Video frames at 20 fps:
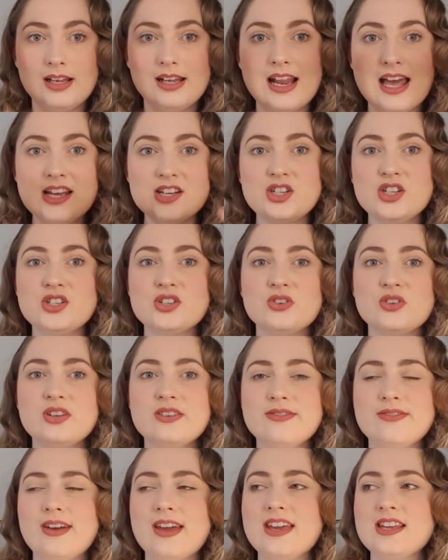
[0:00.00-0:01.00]
lashes on your
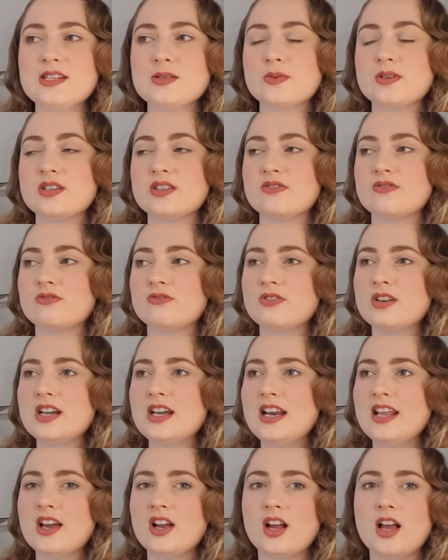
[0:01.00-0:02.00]
face, which are
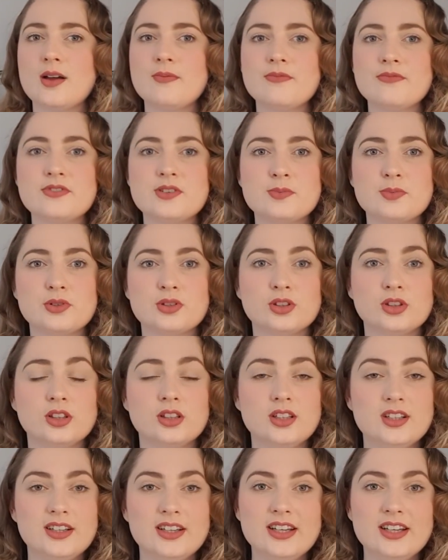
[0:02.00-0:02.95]
really uncomfortable,